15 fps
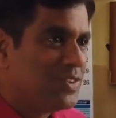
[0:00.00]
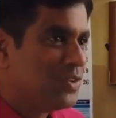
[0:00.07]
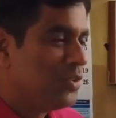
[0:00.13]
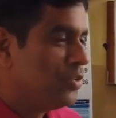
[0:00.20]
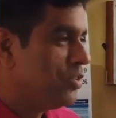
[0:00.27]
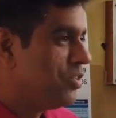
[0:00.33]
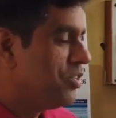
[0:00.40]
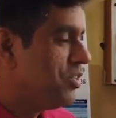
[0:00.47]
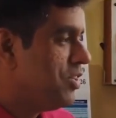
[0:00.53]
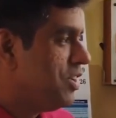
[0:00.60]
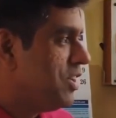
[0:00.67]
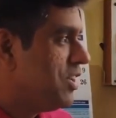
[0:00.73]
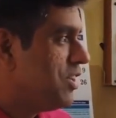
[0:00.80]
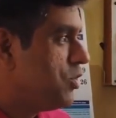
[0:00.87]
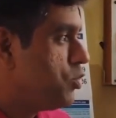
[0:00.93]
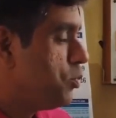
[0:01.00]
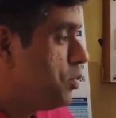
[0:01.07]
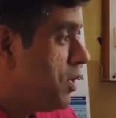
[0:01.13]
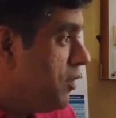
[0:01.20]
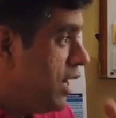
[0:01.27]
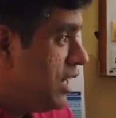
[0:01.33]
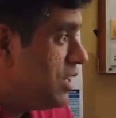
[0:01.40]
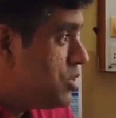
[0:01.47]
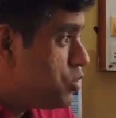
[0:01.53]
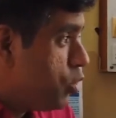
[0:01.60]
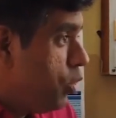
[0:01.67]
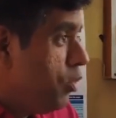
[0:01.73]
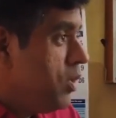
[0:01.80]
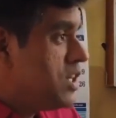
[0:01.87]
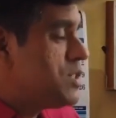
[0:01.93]
So to prevent
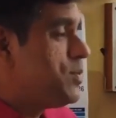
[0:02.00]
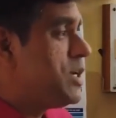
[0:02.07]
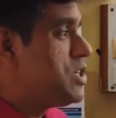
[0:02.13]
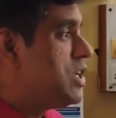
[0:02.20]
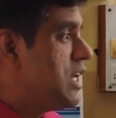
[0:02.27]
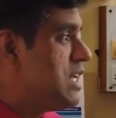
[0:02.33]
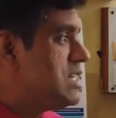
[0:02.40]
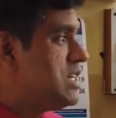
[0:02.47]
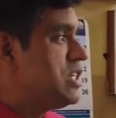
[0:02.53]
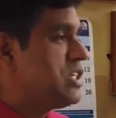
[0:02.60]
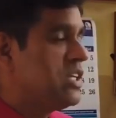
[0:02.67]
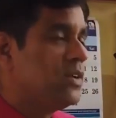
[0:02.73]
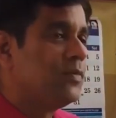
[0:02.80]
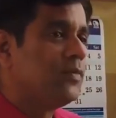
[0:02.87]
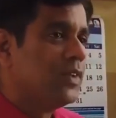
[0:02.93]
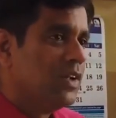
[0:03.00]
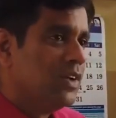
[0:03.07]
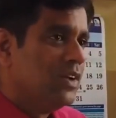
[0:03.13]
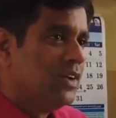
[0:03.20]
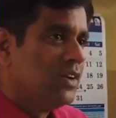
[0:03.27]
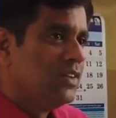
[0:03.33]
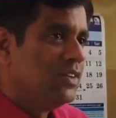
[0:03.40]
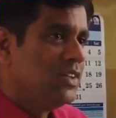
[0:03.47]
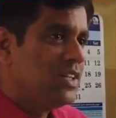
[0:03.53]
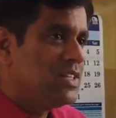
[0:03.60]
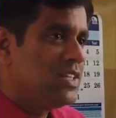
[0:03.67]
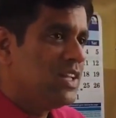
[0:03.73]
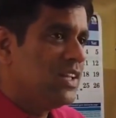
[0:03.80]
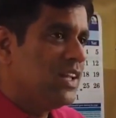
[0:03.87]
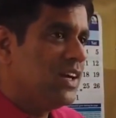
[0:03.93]
this over-specialization,
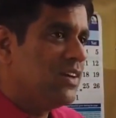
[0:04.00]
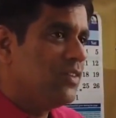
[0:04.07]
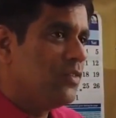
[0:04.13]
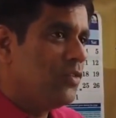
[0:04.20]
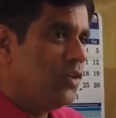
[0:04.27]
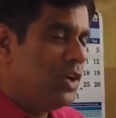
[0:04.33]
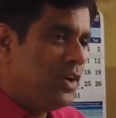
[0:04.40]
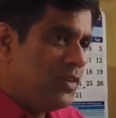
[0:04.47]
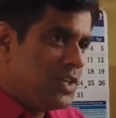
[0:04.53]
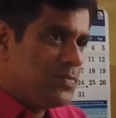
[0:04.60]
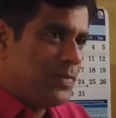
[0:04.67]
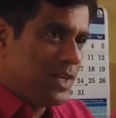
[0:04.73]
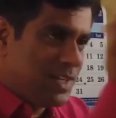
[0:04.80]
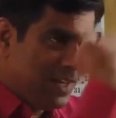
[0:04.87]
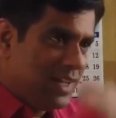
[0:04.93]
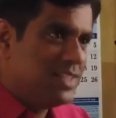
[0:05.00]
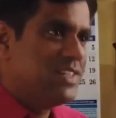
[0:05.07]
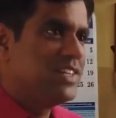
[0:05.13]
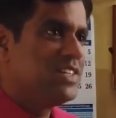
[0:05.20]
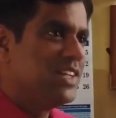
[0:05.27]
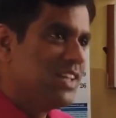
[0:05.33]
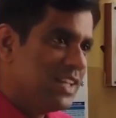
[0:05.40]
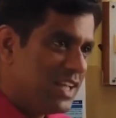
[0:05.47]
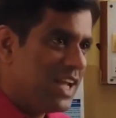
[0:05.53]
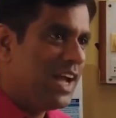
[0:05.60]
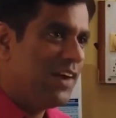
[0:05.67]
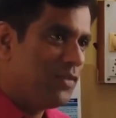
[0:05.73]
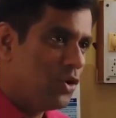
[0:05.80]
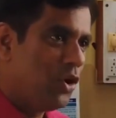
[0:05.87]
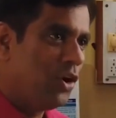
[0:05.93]
they see that whatever specialization
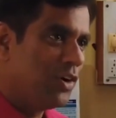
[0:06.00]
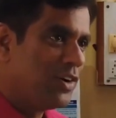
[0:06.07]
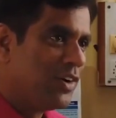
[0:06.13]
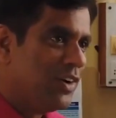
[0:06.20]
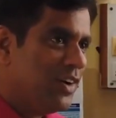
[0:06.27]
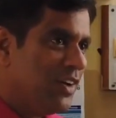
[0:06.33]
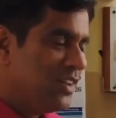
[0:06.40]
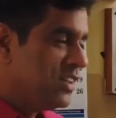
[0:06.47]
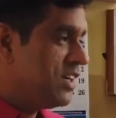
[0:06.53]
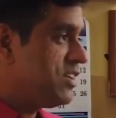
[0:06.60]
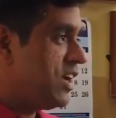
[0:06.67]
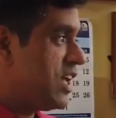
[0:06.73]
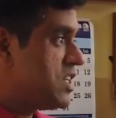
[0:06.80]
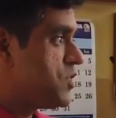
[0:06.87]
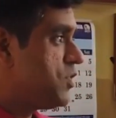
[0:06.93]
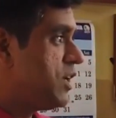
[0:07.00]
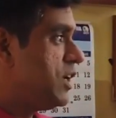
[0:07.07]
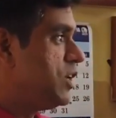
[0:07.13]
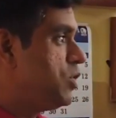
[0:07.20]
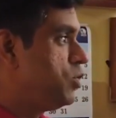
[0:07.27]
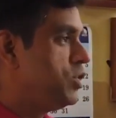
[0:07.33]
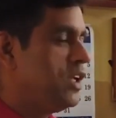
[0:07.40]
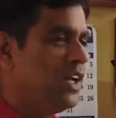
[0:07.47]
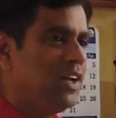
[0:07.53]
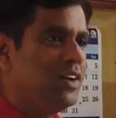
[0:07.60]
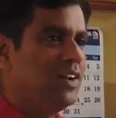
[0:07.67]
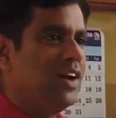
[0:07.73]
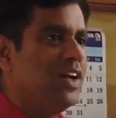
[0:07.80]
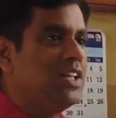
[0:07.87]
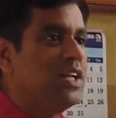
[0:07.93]
they have got, they transfer it to
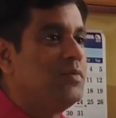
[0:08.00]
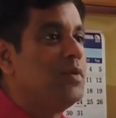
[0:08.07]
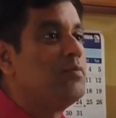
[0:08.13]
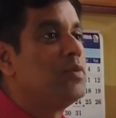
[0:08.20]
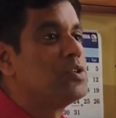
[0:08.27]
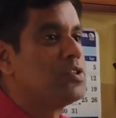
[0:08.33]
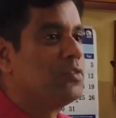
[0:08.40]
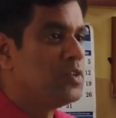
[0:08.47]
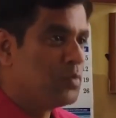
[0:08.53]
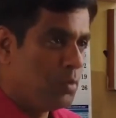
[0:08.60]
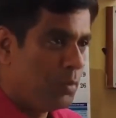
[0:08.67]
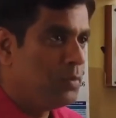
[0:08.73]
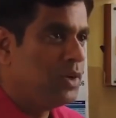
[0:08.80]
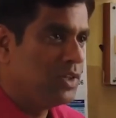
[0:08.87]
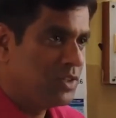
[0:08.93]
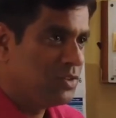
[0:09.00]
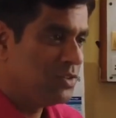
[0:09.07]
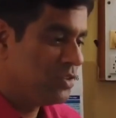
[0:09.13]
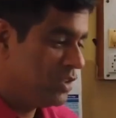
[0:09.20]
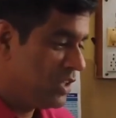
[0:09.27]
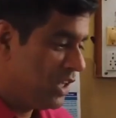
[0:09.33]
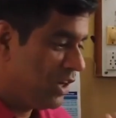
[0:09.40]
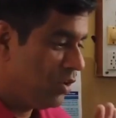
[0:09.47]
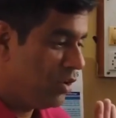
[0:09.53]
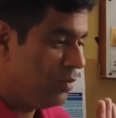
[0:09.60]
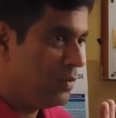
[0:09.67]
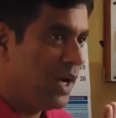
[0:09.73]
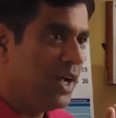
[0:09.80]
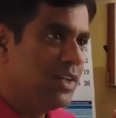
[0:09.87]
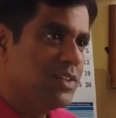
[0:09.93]
their other members of the population, so they are
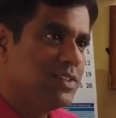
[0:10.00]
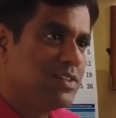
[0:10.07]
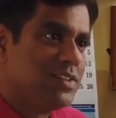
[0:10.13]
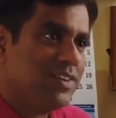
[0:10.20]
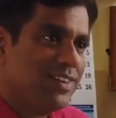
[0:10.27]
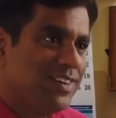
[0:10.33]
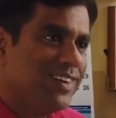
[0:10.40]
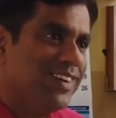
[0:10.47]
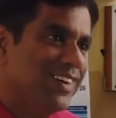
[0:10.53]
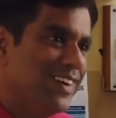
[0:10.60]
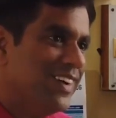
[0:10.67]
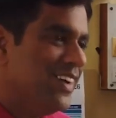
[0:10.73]
not biased.